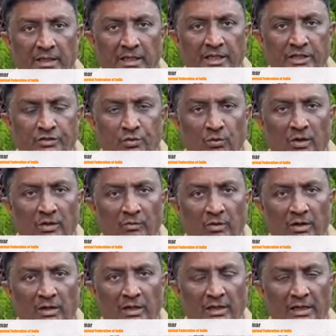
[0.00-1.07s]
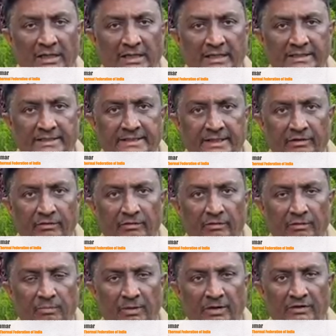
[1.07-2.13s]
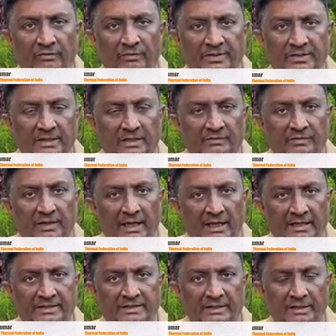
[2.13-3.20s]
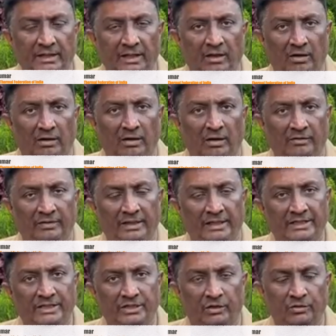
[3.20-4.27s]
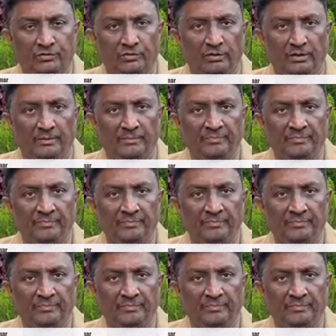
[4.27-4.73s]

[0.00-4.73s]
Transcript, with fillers: Each solar water heater can save forty percent of the electricity on each household,